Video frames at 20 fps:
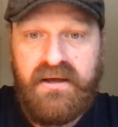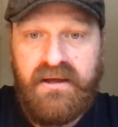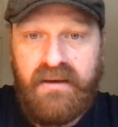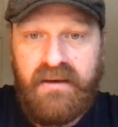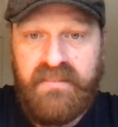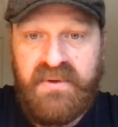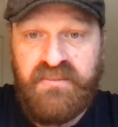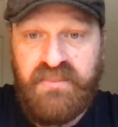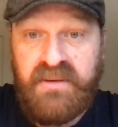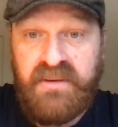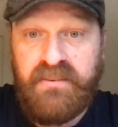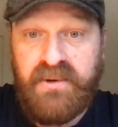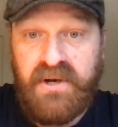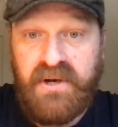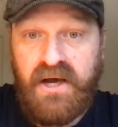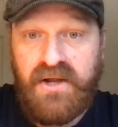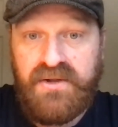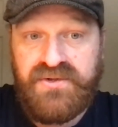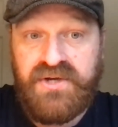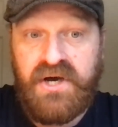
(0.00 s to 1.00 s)
I mean, people
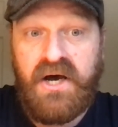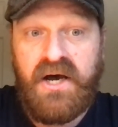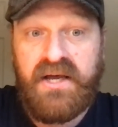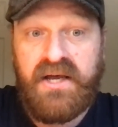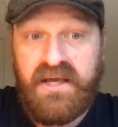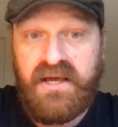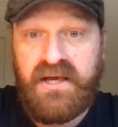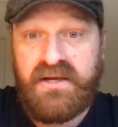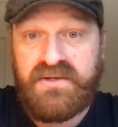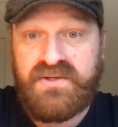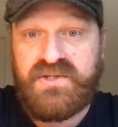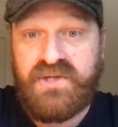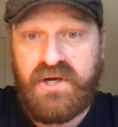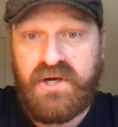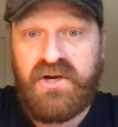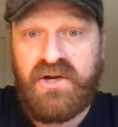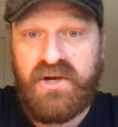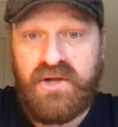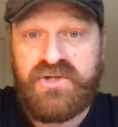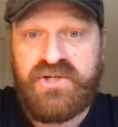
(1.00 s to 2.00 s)
are dying
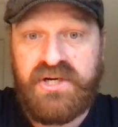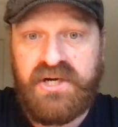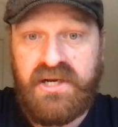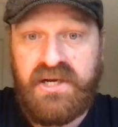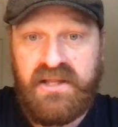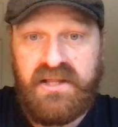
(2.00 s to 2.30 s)
psychologically.